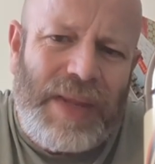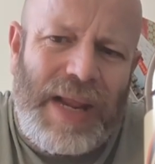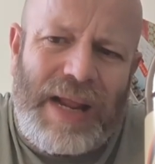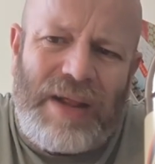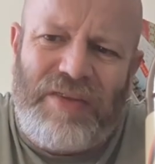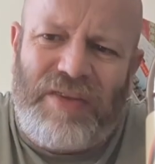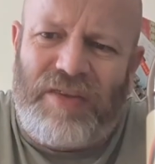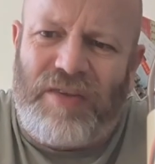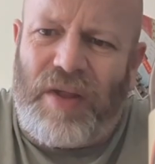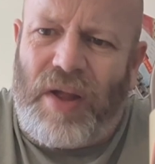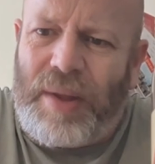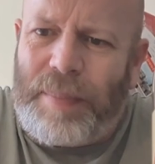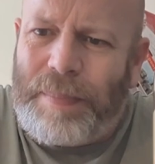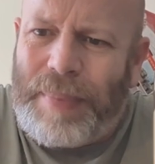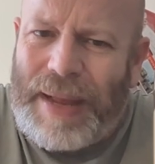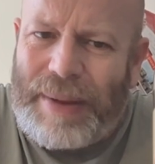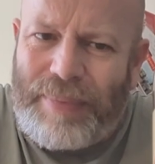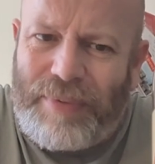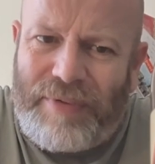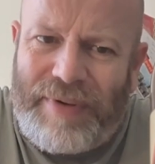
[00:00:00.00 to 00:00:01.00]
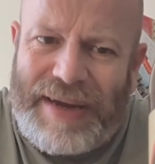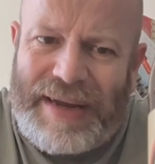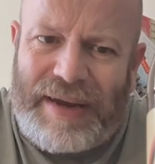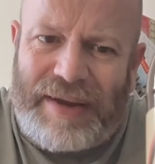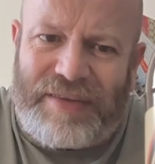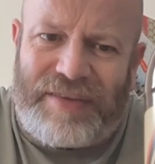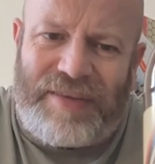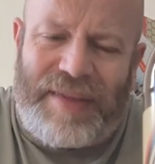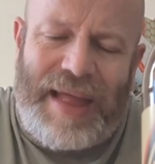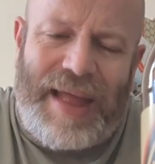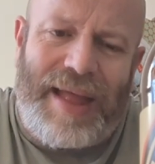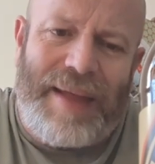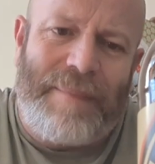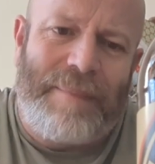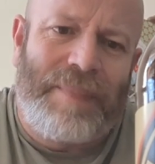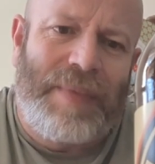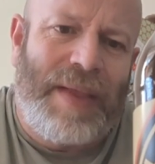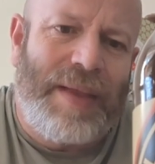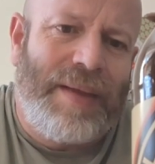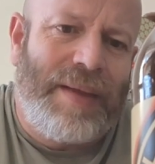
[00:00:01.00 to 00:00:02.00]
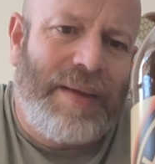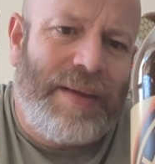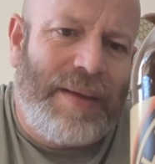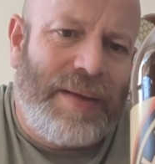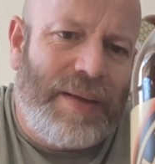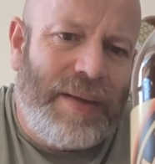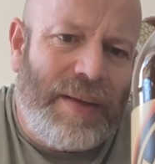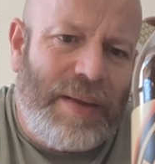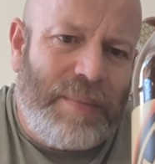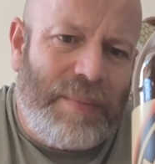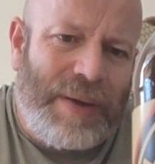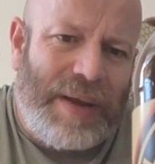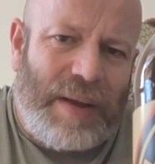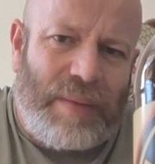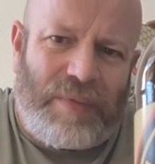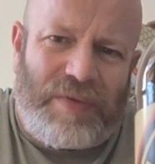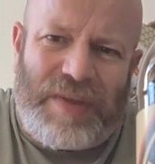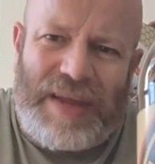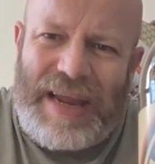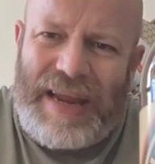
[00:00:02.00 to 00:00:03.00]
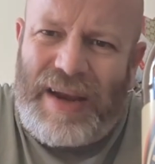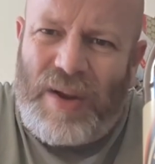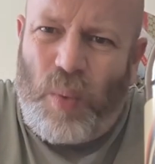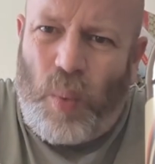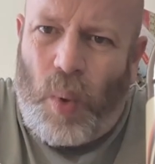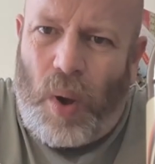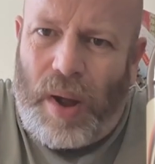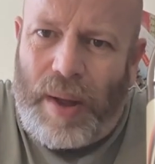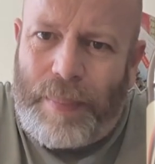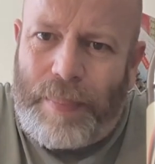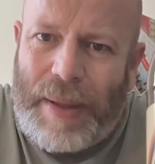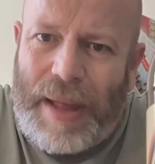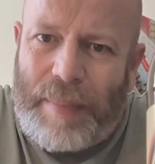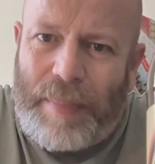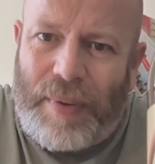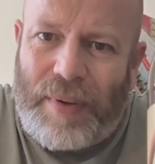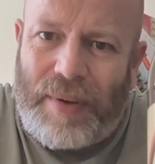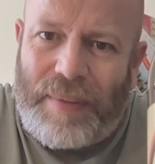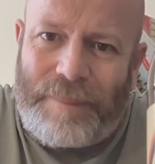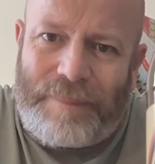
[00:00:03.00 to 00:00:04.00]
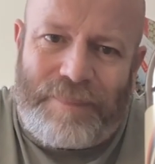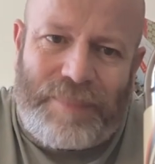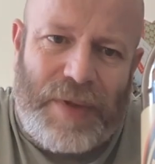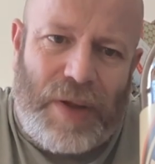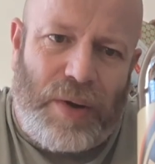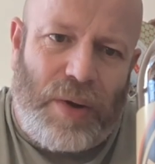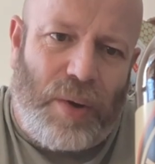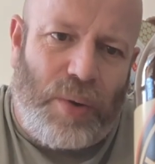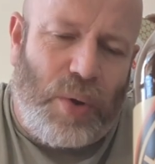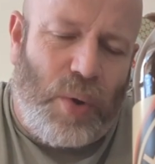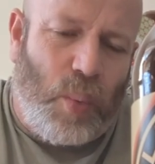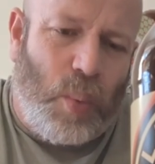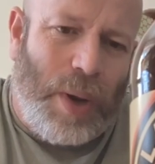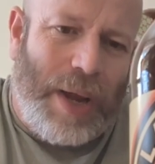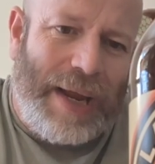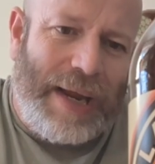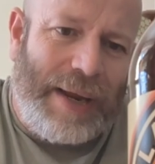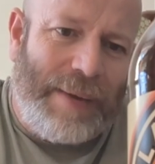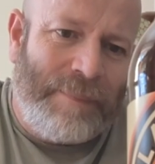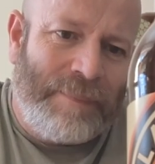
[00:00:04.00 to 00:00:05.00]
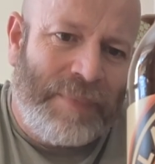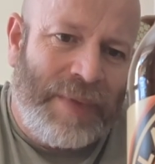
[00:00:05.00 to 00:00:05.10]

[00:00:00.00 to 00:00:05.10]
There's a slight pepperiness there. Perhaps a hint of white pepper along the way.